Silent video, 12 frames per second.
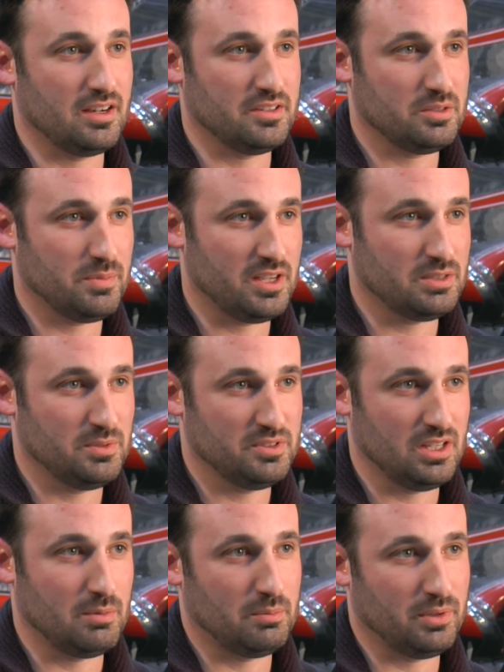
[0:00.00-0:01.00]
Air and Space
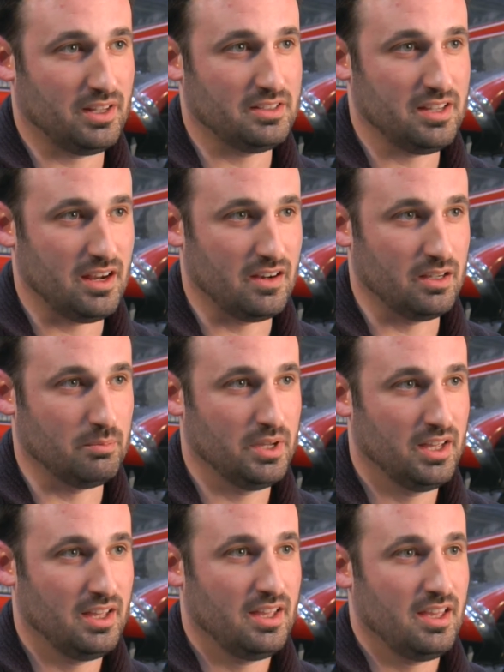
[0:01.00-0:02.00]
Museum and Planetarium
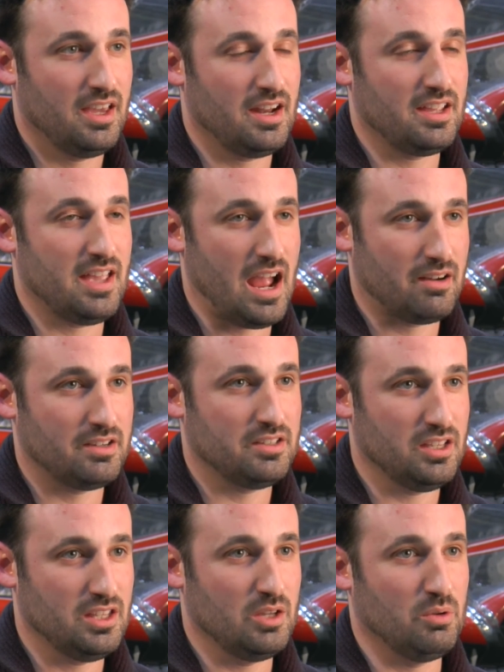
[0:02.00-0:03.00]
and I
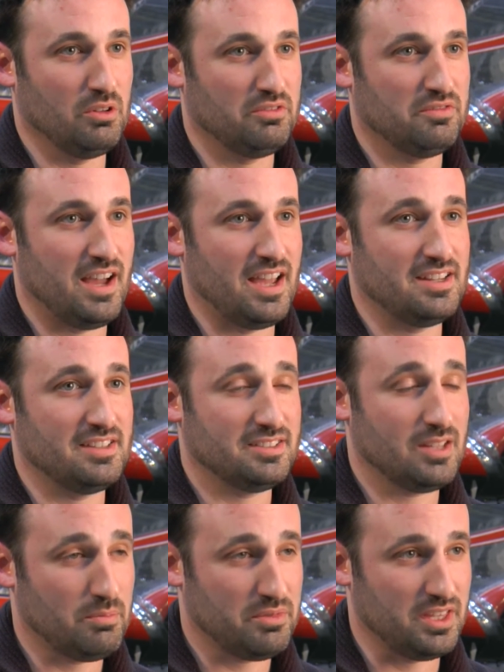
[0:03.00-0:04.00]
guarantee you will find
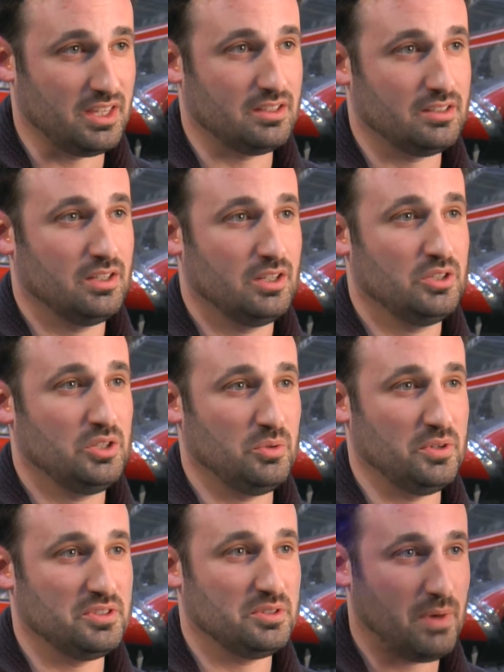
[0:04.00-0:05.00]
something to
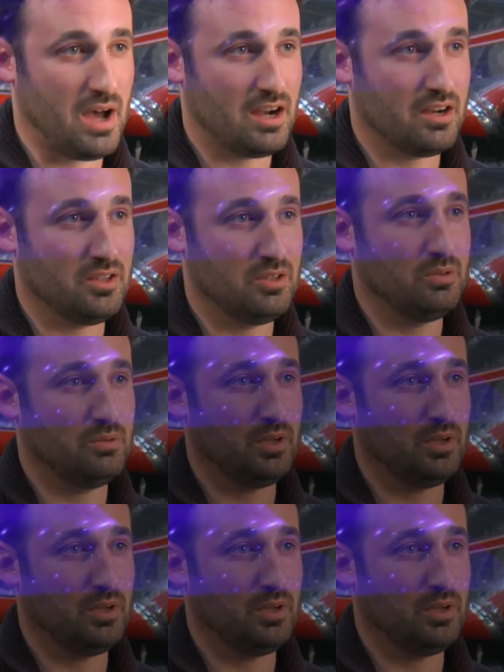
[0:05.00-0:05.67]
inspire you